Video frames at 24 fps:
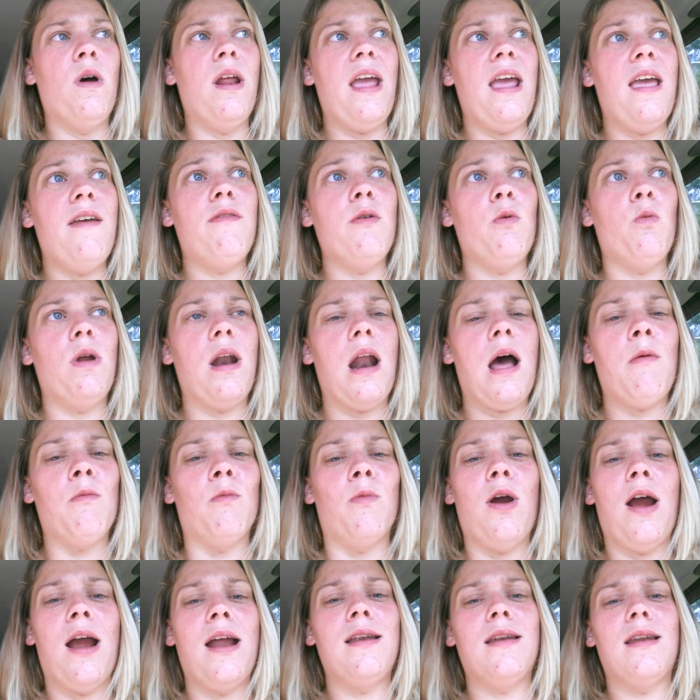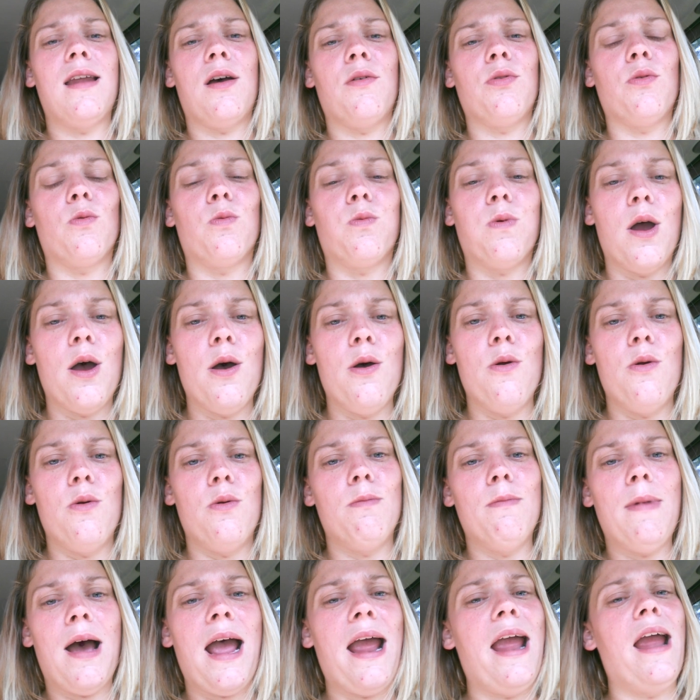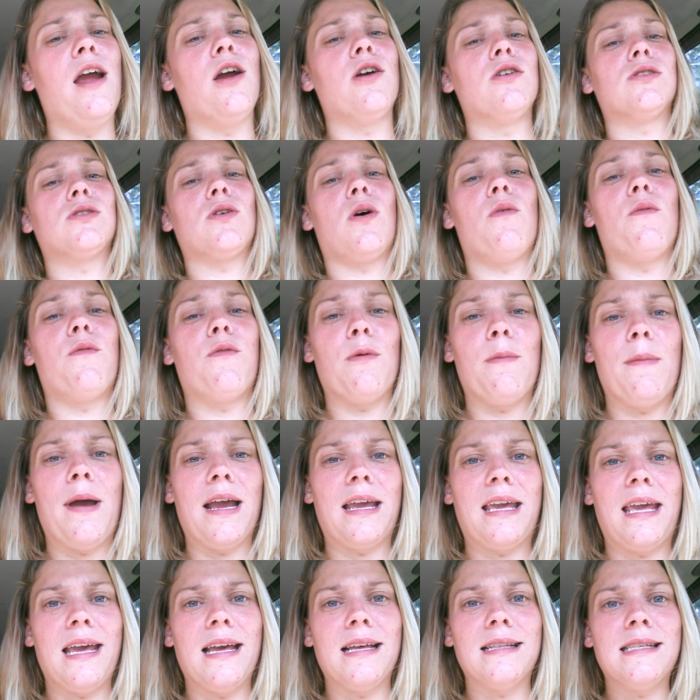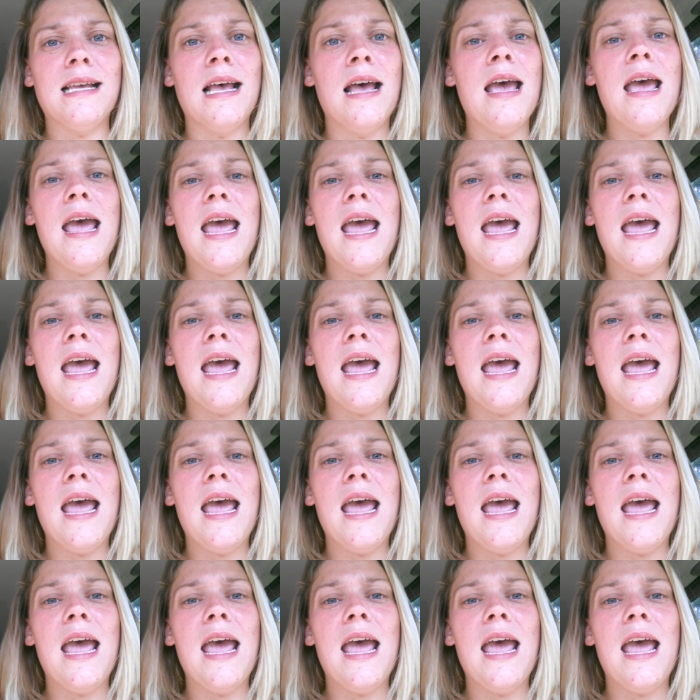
Even when I'm riding down the road, my air's on for my kids.